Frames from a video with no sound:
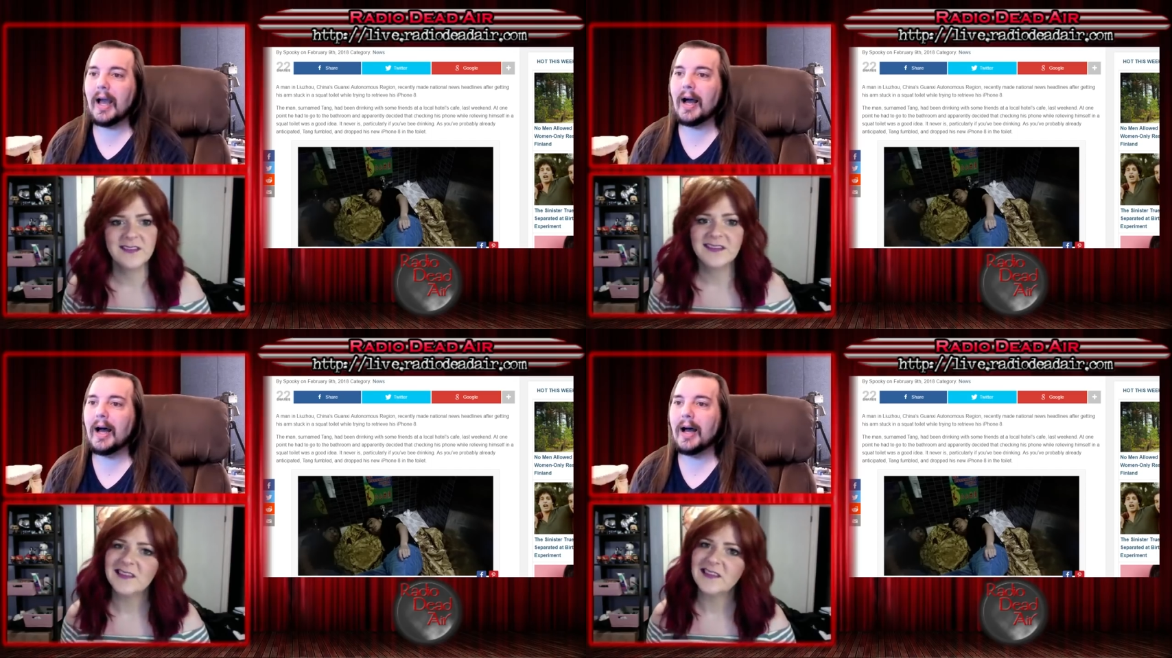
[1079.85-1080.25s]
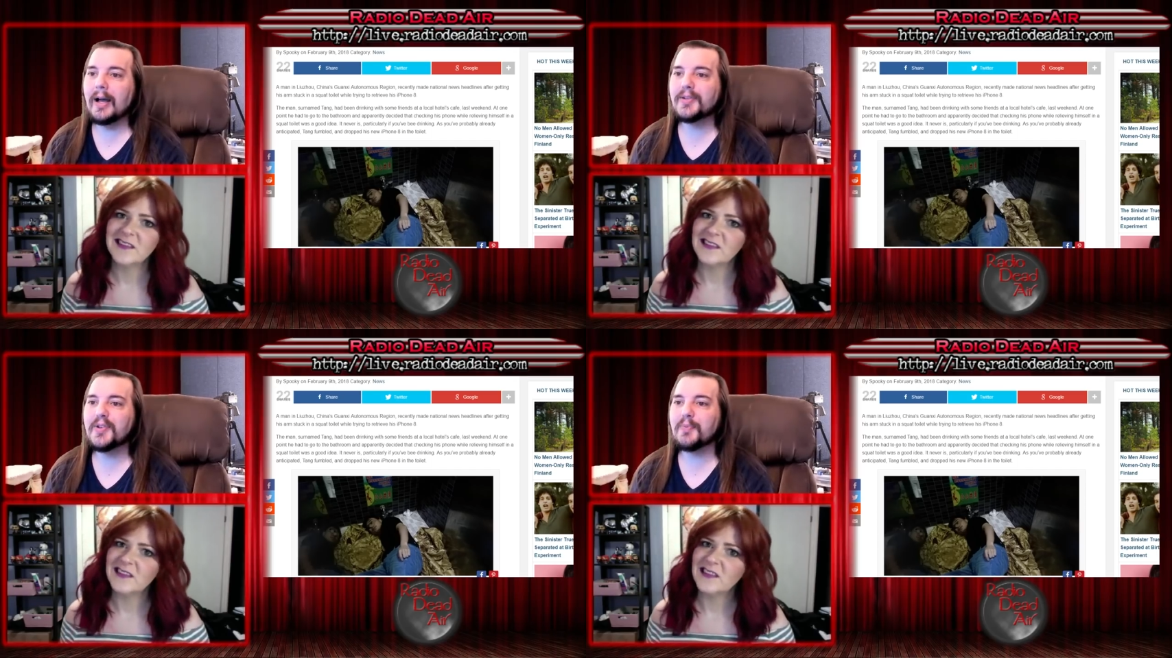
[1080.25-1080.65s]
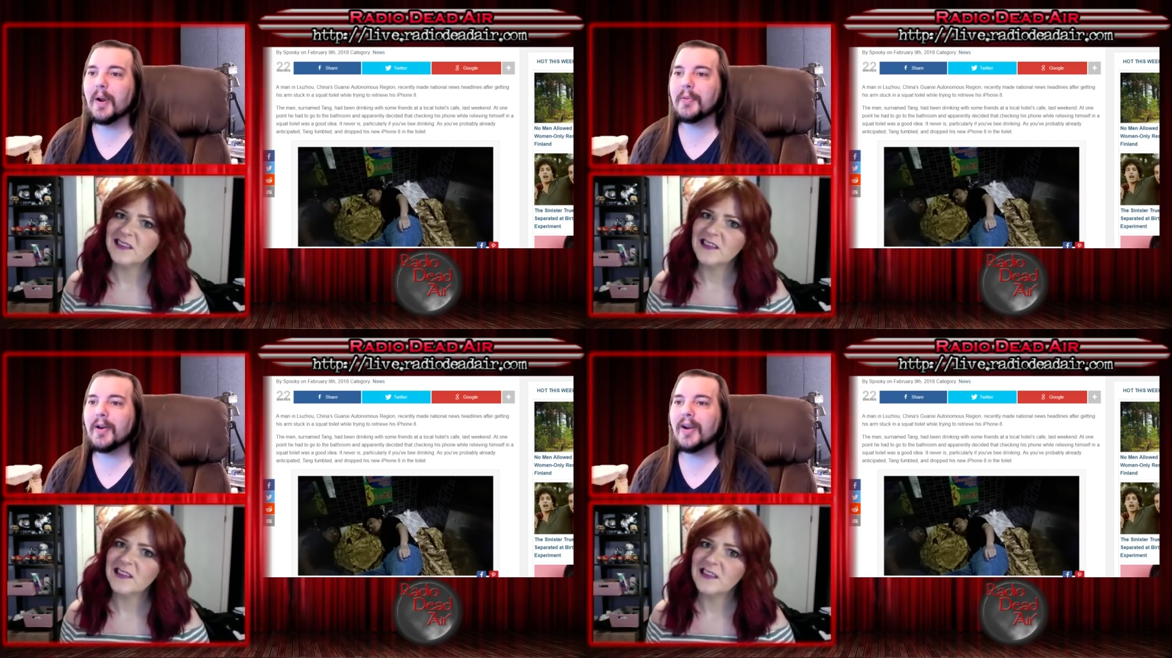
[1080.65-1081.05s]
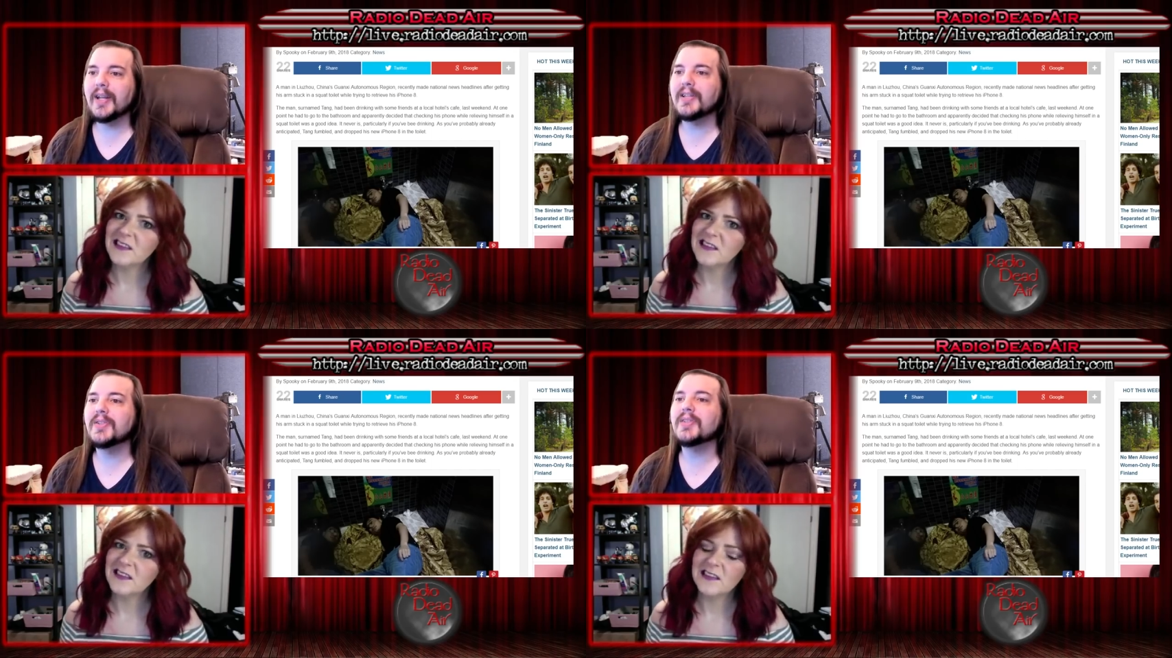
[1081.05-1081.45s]
Speaker 1: Uh, as you probably already
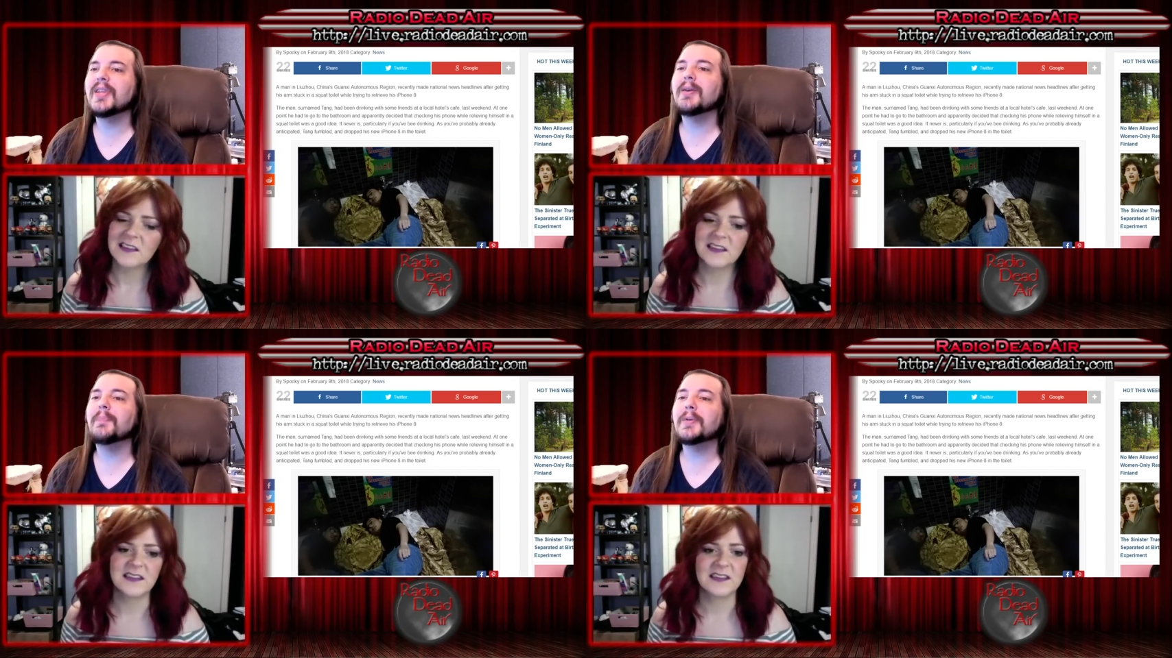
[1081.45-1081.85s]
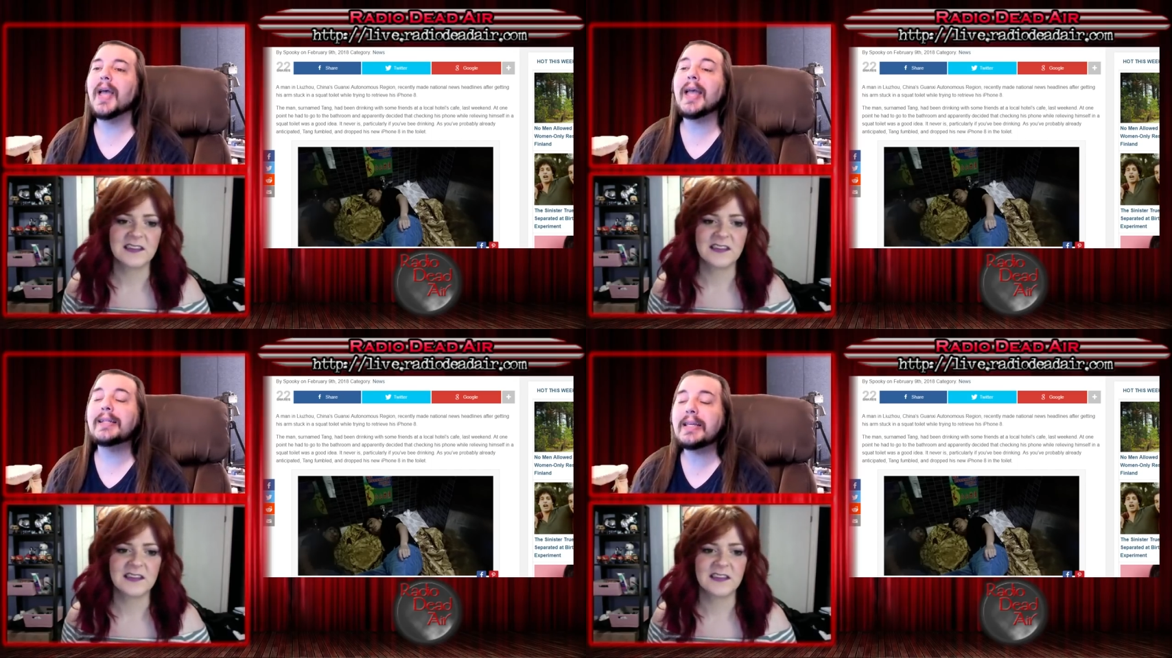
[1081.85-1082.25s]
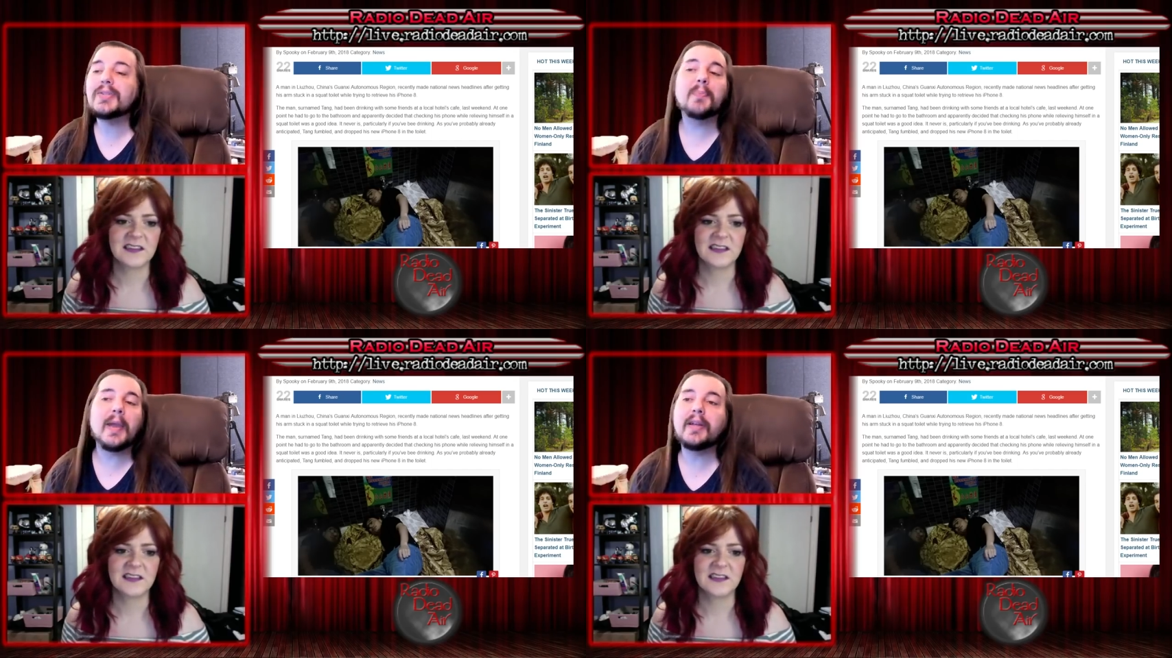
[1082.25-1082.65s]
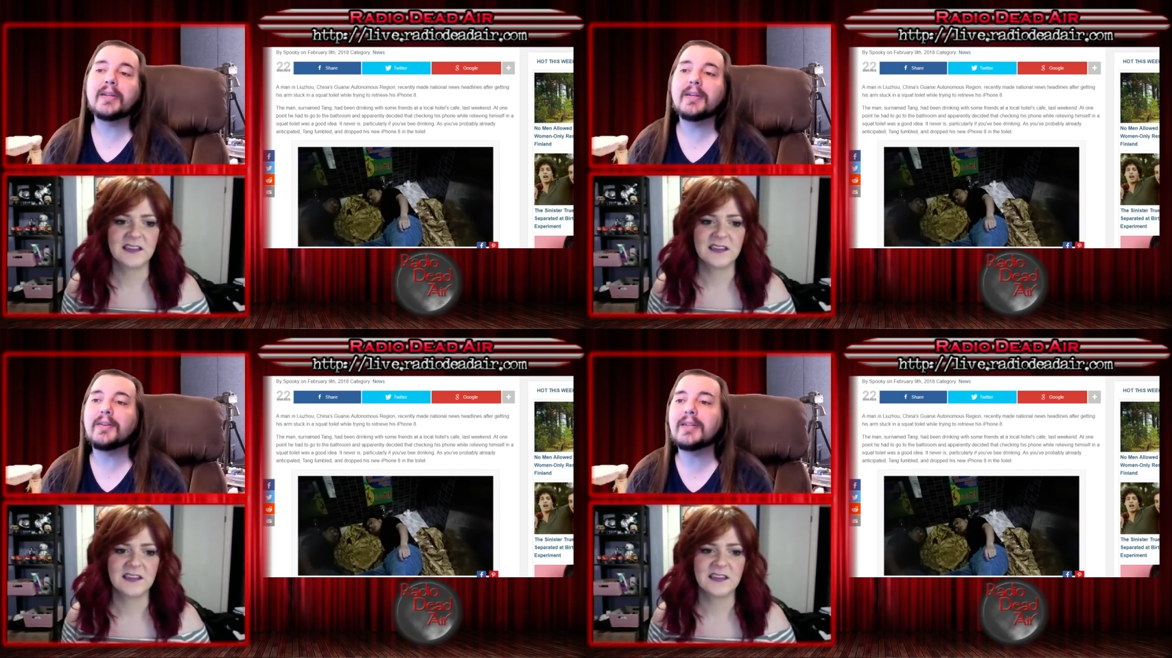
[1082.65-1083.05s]
antici
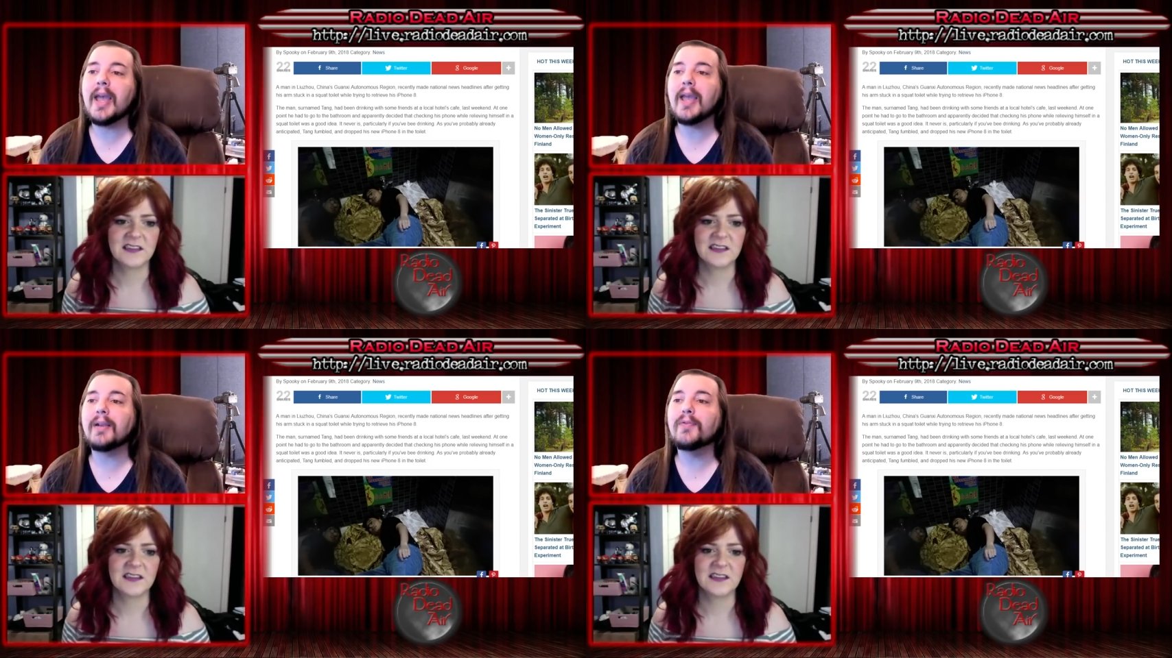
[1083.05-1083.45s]
anticipated, Tang